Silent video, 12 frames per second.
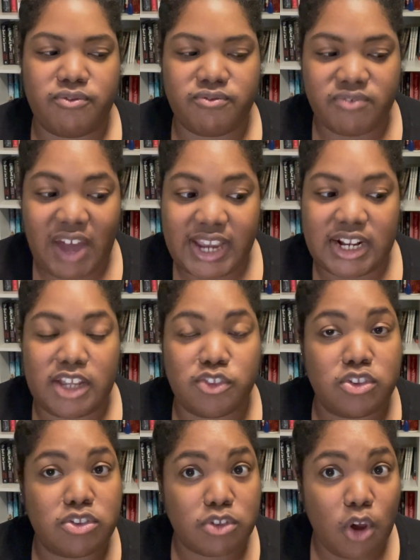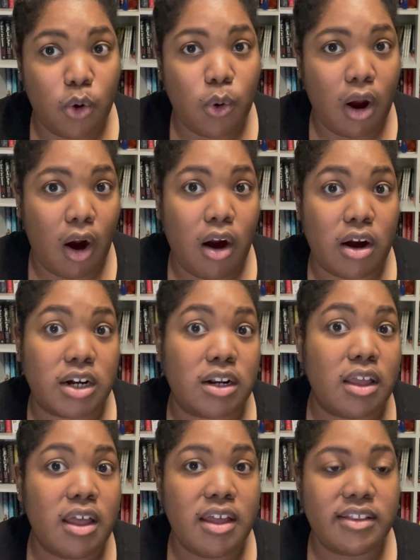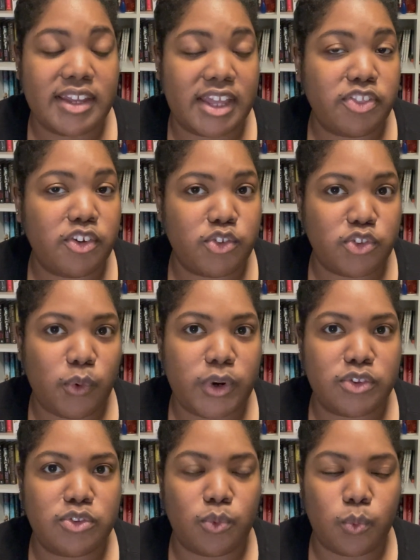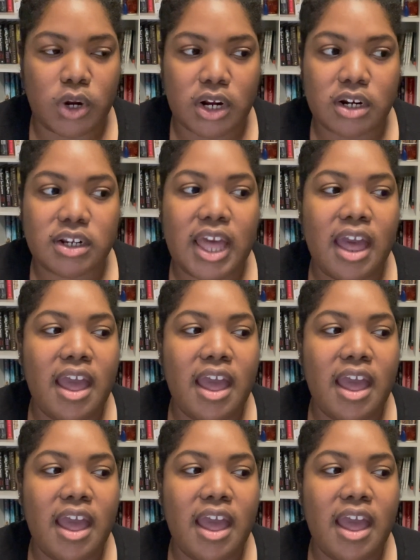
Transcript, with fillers: fighting so hard to get their stories to work.